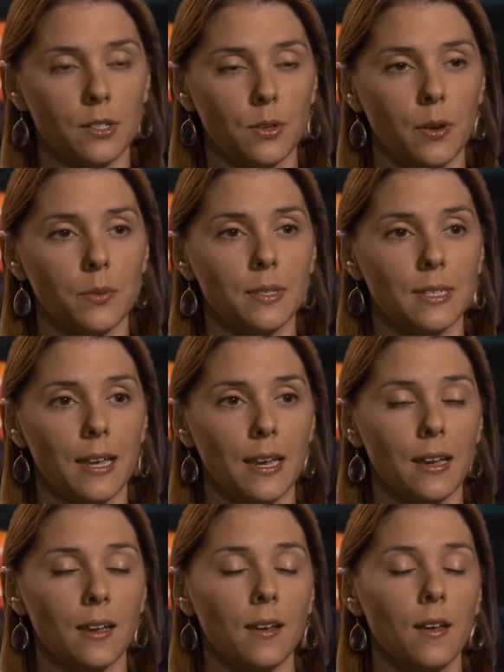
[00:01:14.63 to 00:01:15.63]
So I would
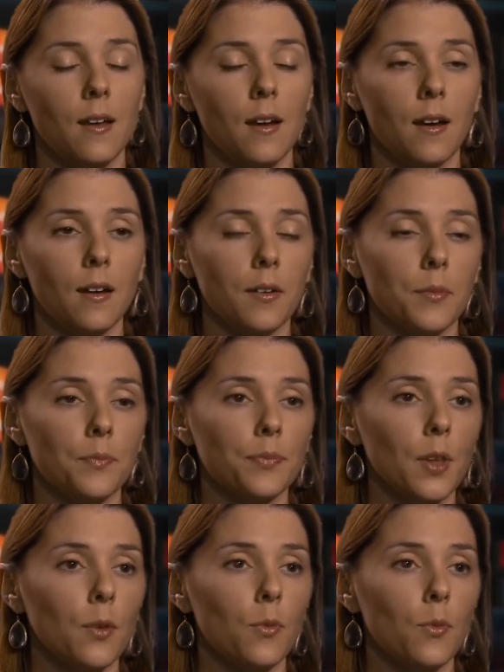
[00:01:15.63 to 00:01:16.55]
say um,